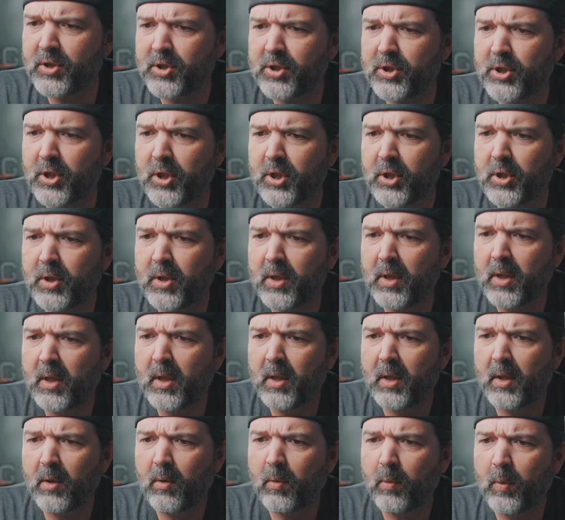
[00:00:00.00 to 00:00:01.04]
sure
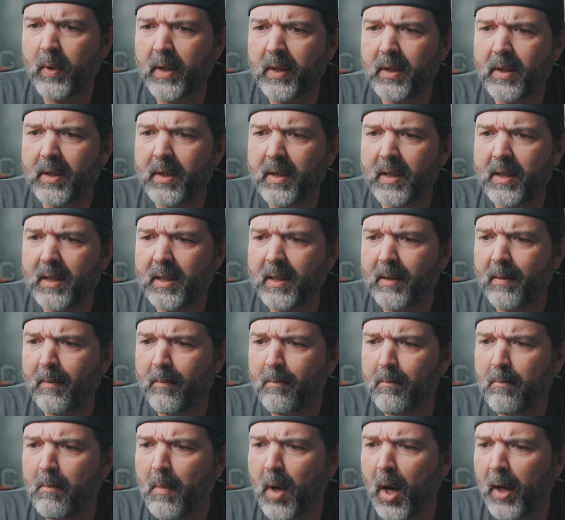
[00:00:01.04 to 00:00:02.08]
what the
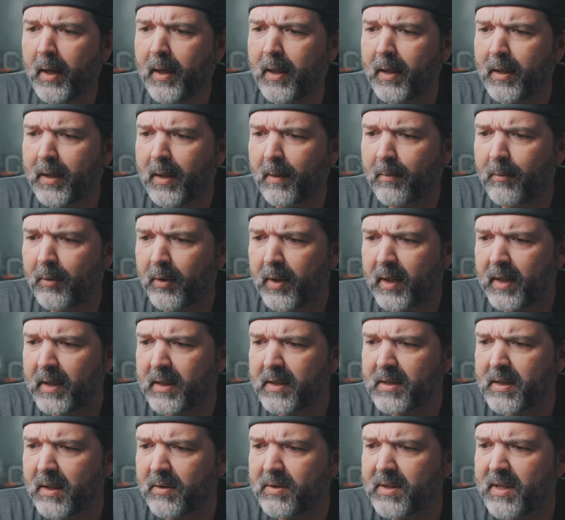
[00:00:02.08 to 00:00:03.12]
model number
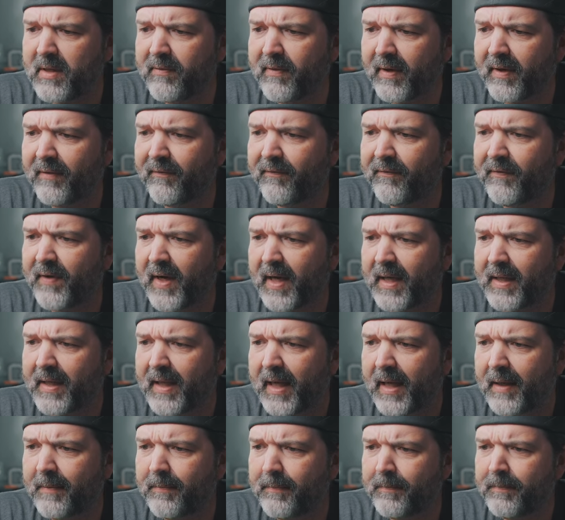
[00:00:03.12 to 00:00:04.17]
is. I'll see if I can find
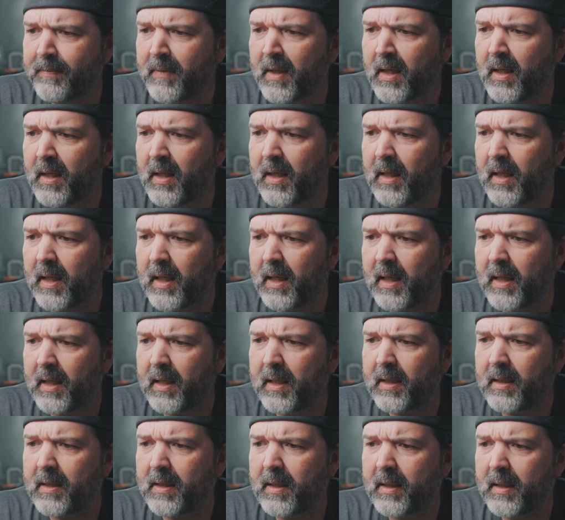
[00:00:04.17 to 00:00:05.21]
that.
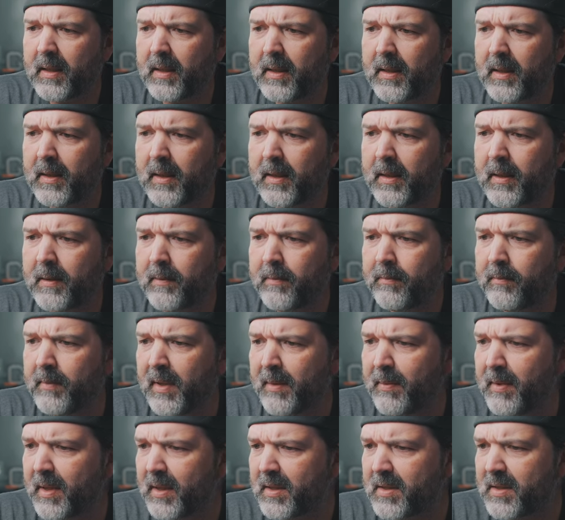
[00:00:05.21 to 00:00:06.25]
And uh,
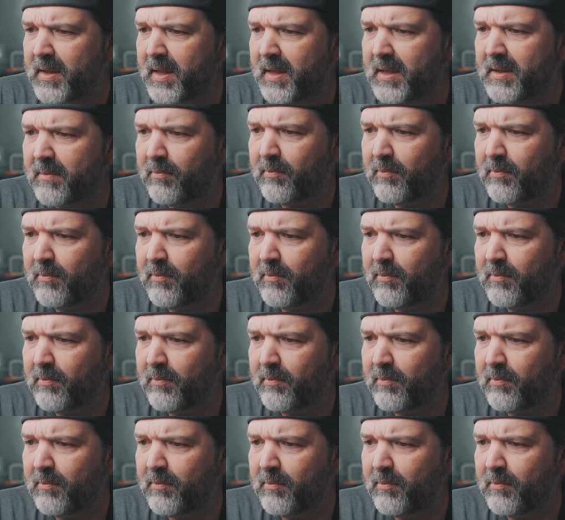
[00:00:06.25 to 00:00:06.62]
maybe it's this,